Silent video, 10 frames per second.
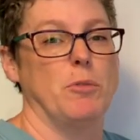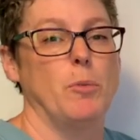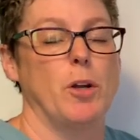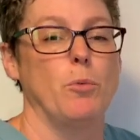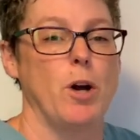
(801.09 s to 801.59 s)
We
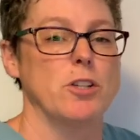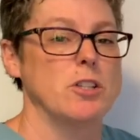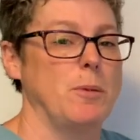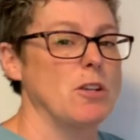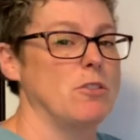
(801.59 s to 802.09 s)
wanna to watch
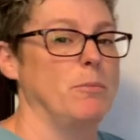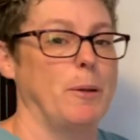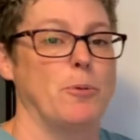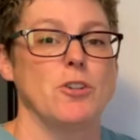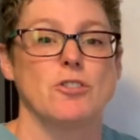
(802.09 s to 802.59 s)
to make sure our
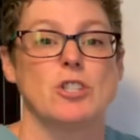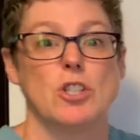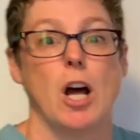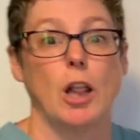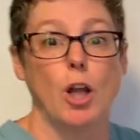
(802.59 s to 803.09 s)
blood pressure is
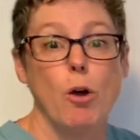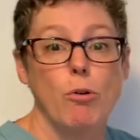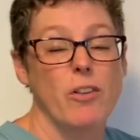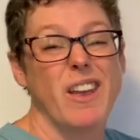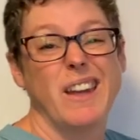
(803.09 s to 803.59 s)
not
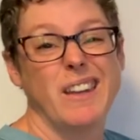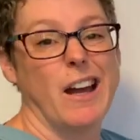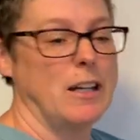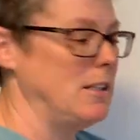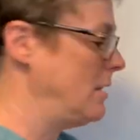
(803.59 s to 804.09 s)
lower than
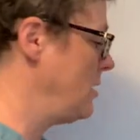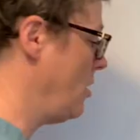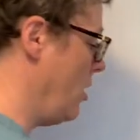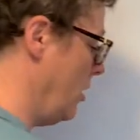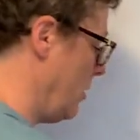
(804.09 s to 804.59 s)
90
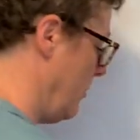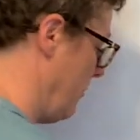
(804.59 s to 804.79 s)
systolic.